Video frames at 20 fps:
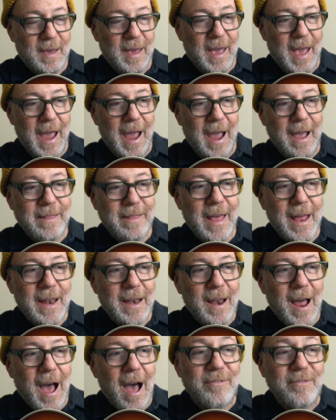And
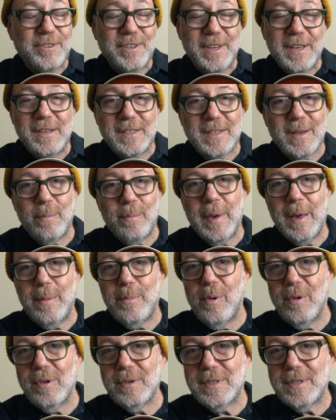then I've seen some
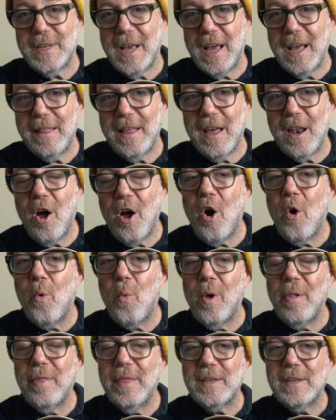people say that, oh,
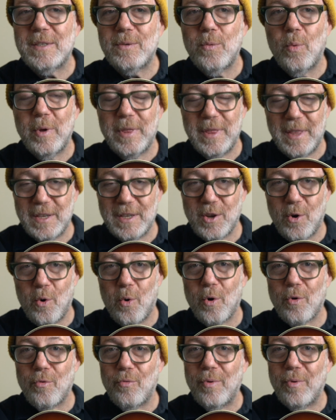well, what this
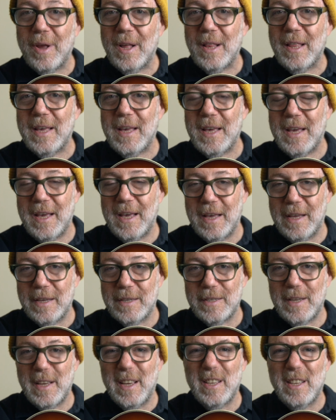chord really
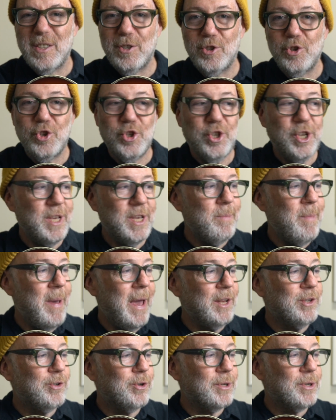is G
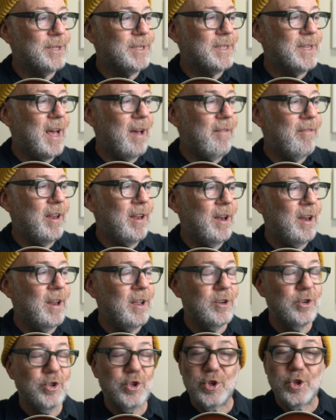major 7
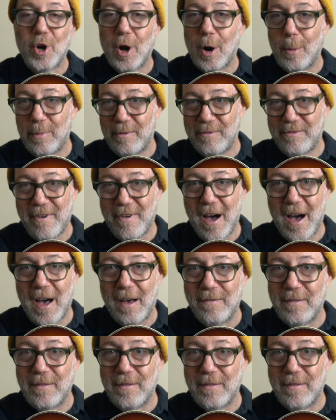sharp 5.